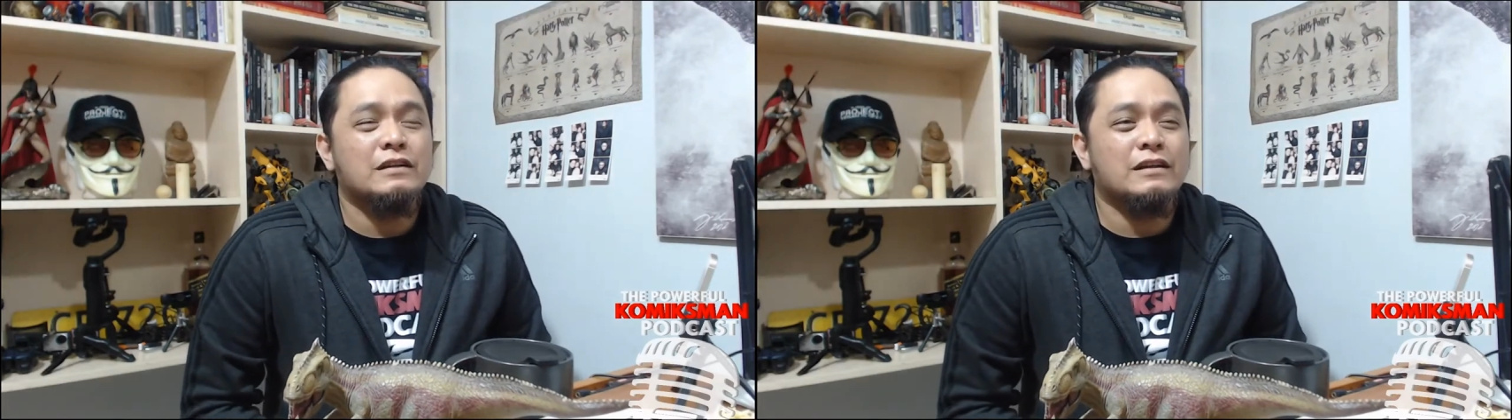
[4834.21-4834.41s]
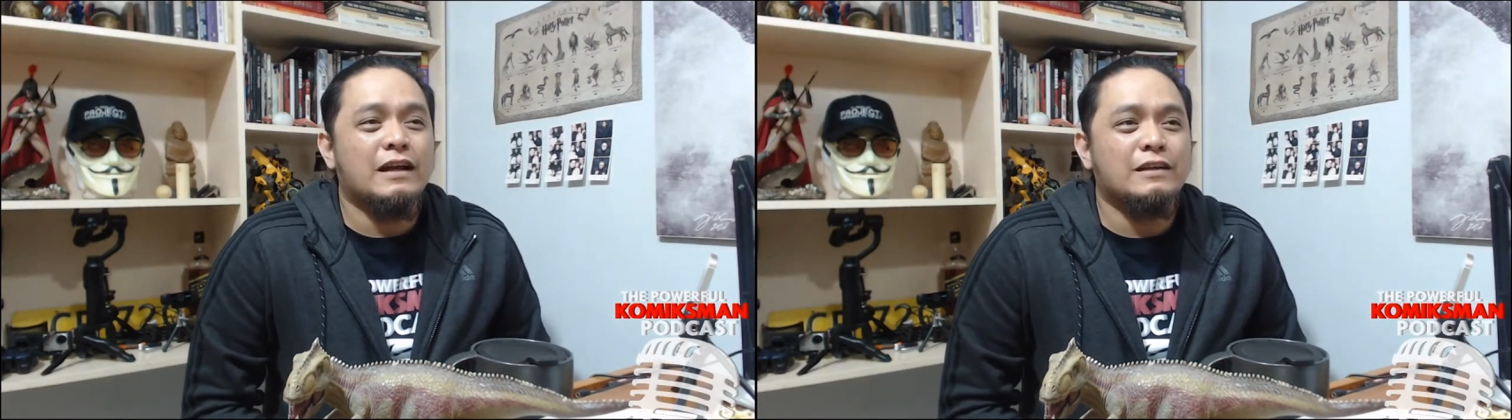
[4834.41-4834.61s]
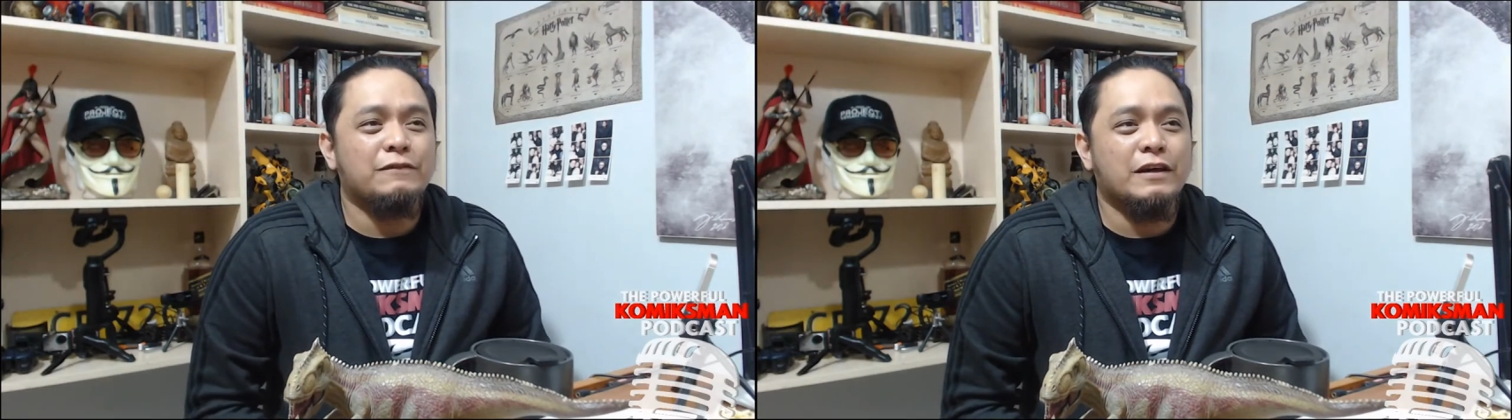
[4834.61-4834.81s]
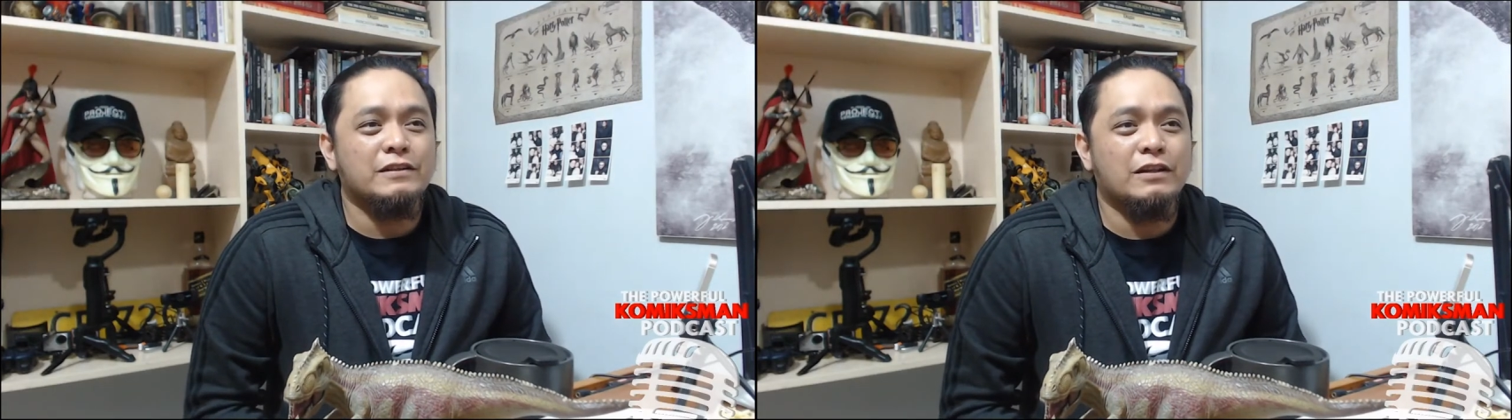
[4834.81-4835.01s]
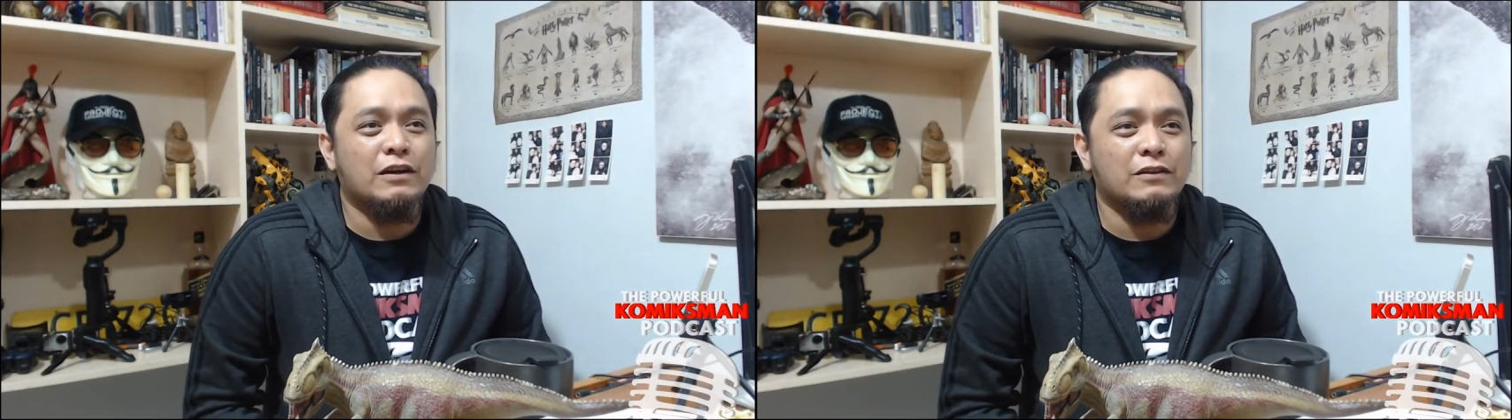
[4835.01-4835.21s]
clarified
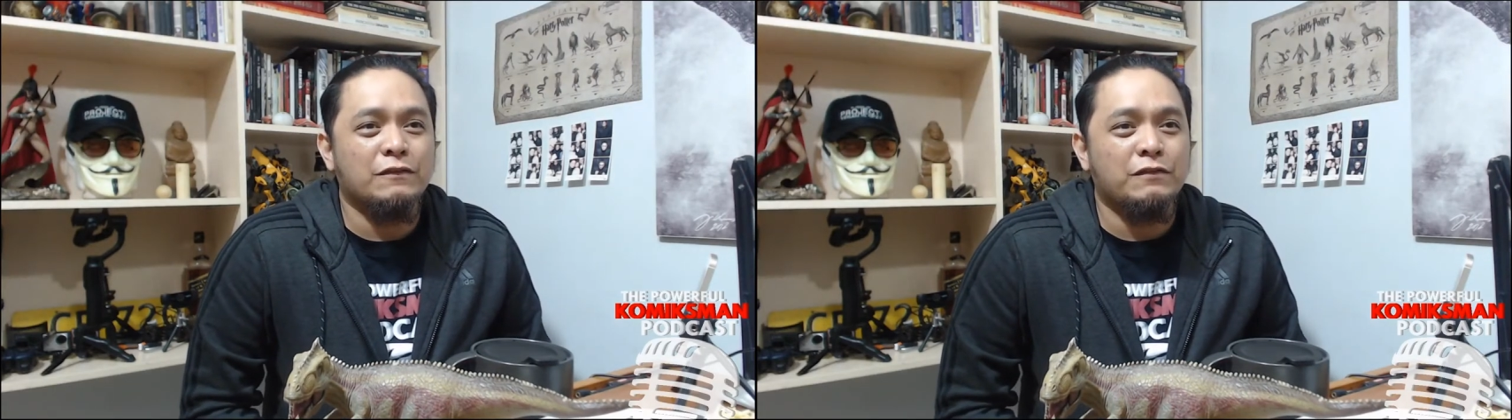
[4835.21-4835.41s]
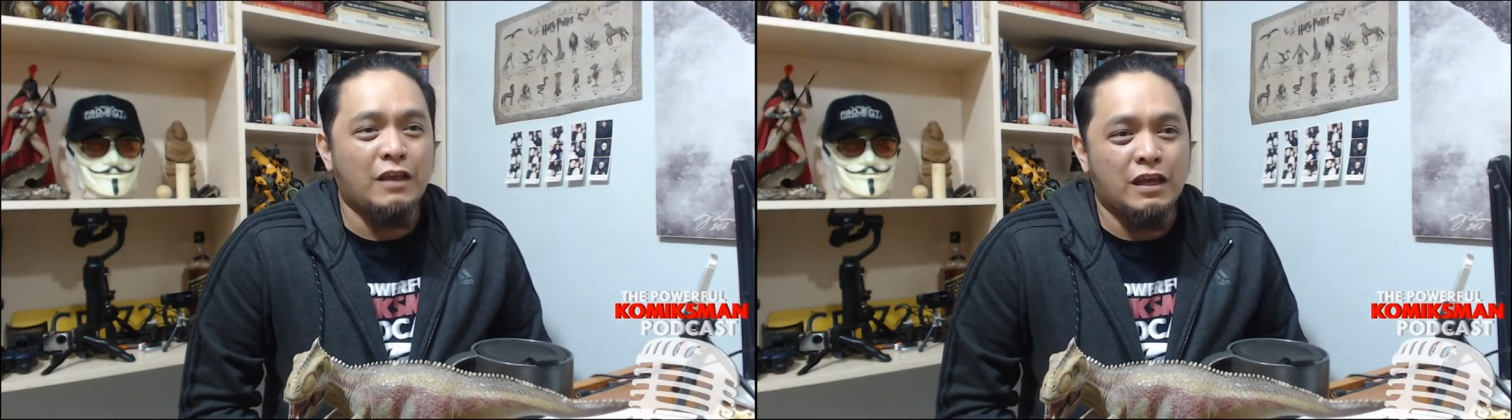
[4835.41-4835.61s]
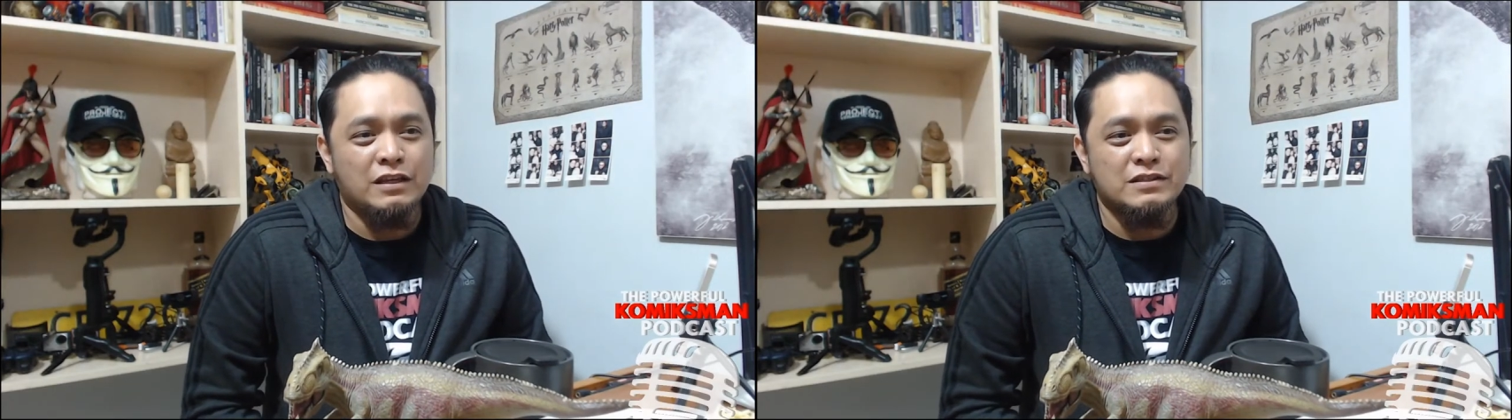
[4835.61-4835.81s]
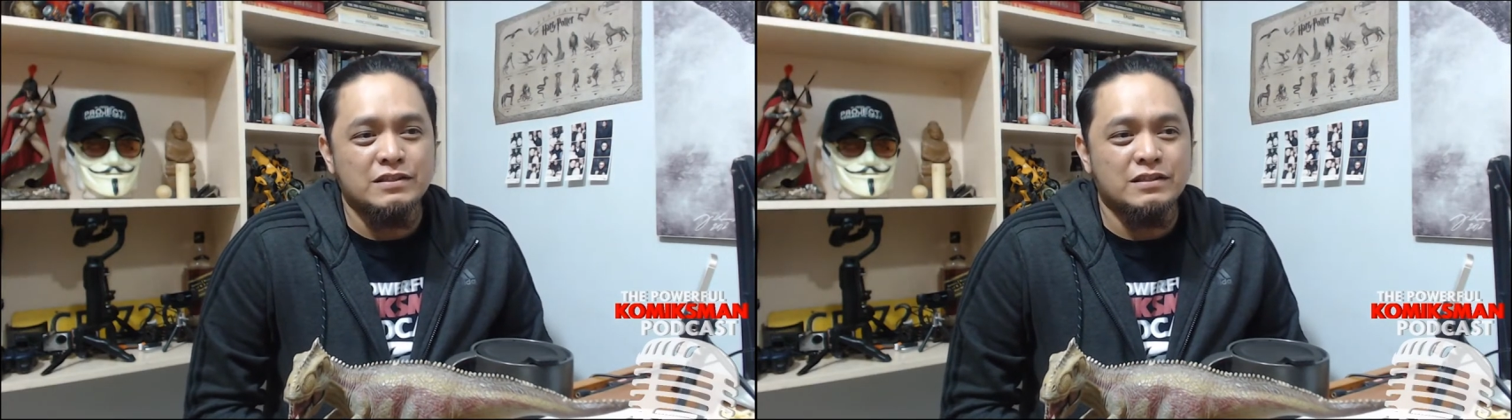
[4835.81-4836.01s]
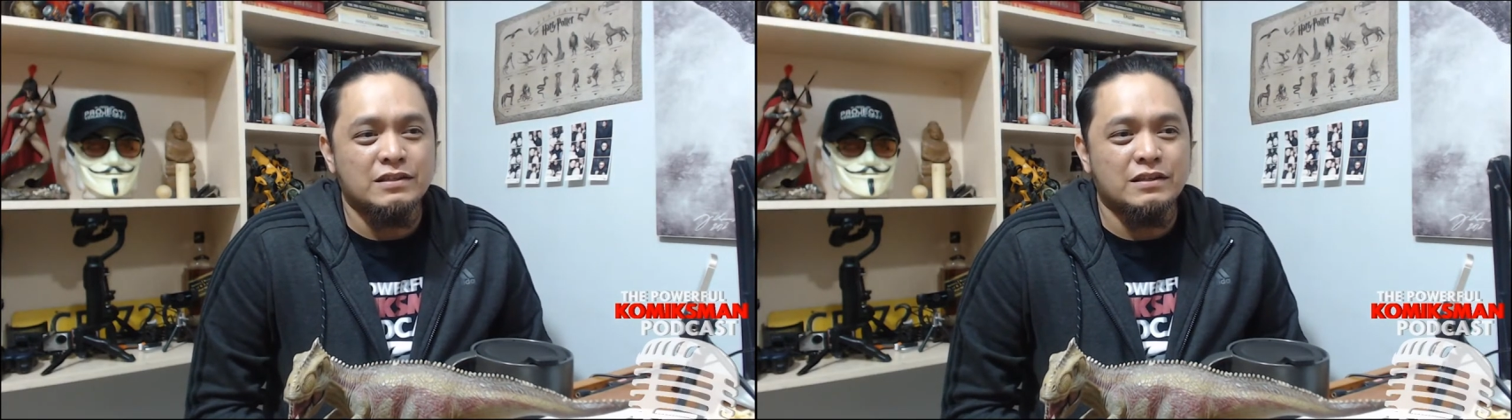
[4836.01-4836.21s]
a lot of
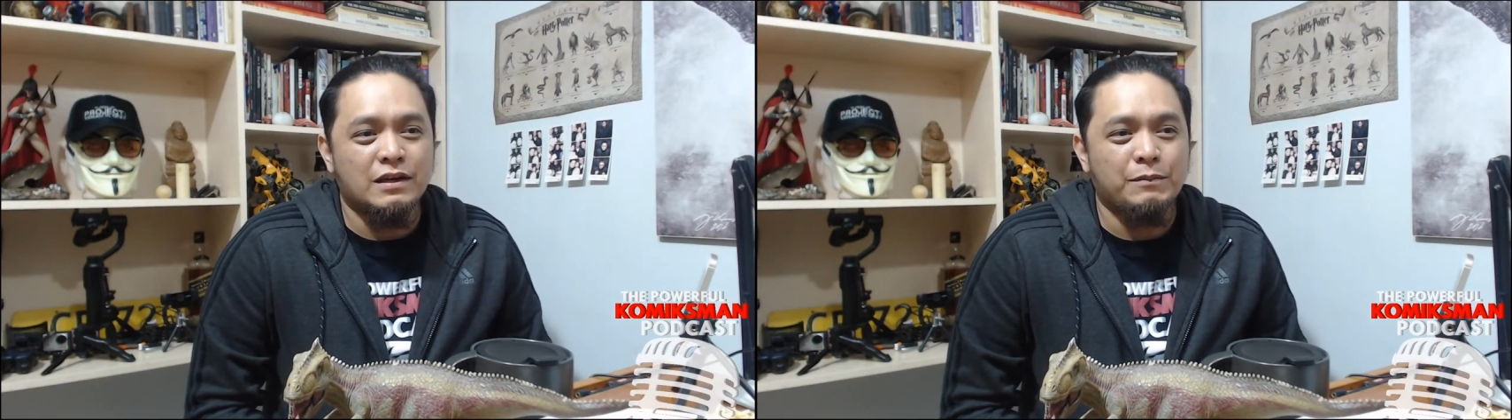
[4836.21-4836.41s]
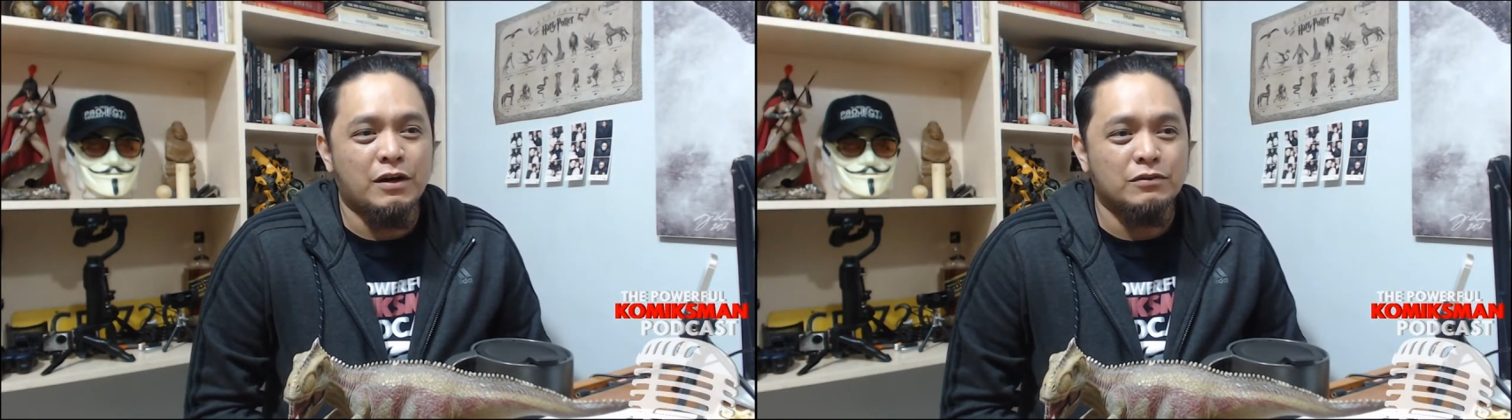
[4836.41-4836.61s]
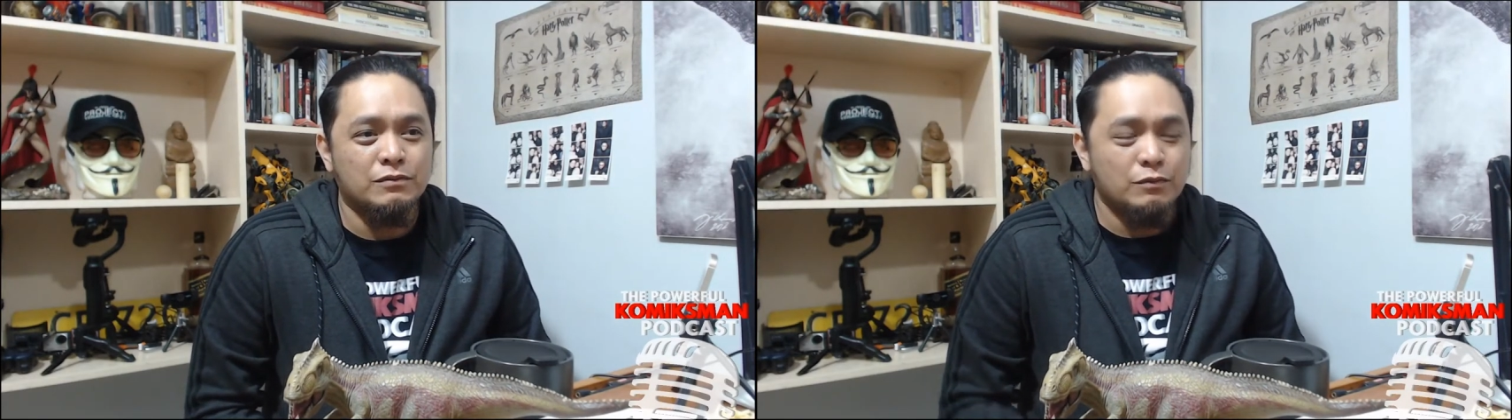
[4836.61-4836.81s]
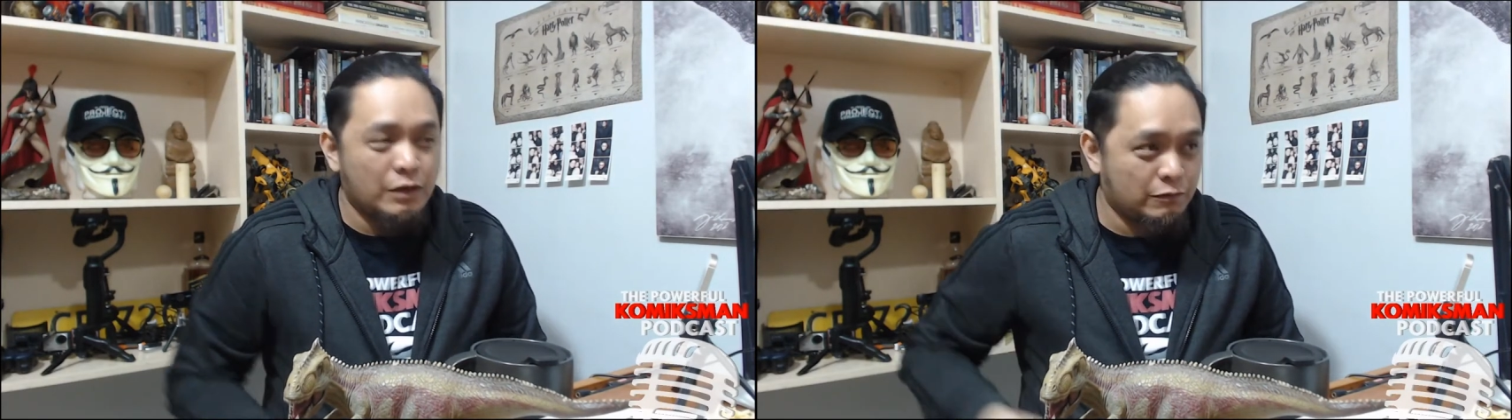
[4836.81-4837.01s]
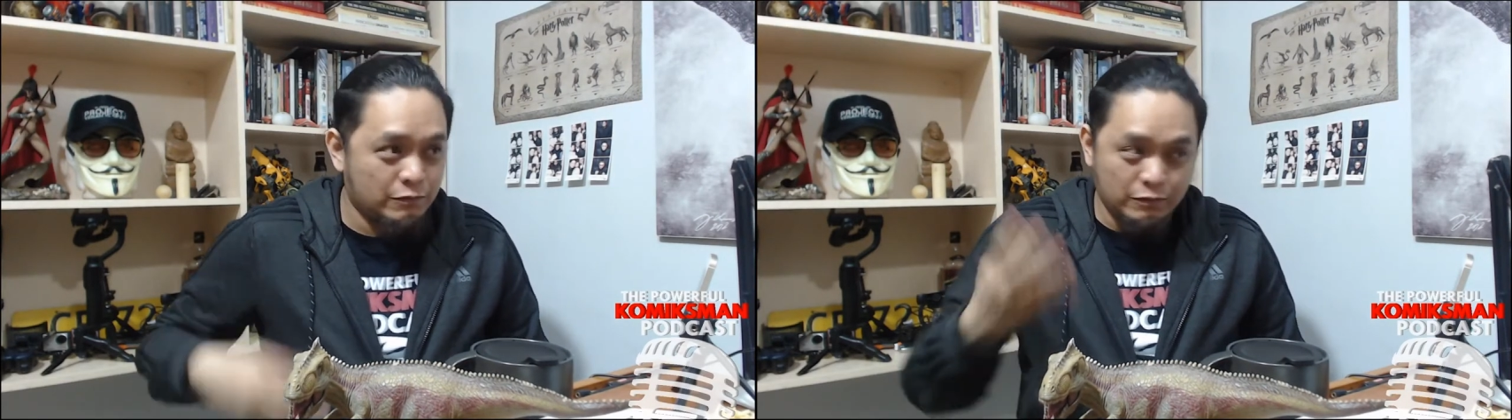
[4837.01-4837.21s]
things about,
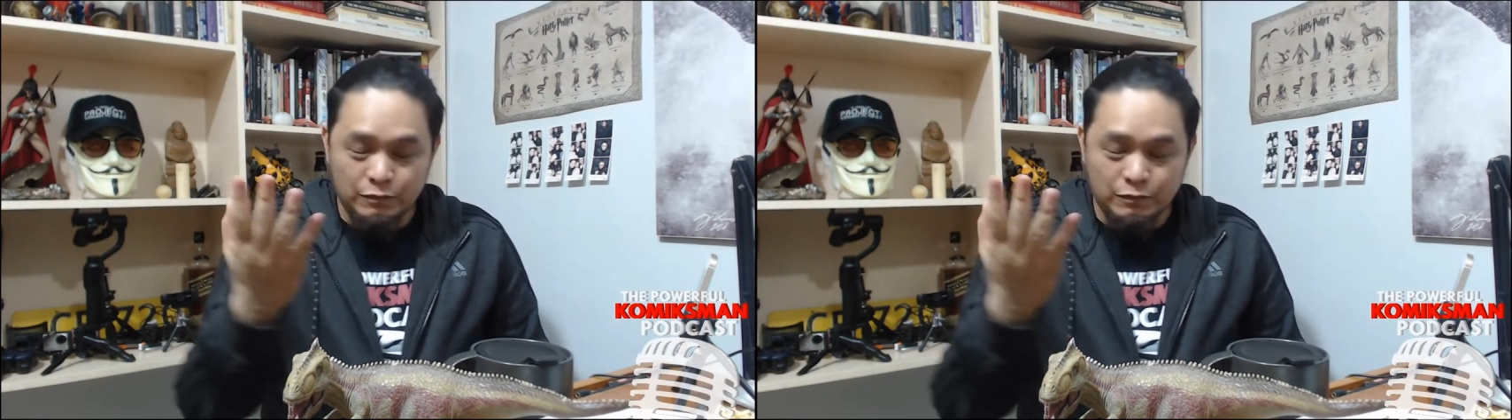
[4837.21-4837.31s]
well,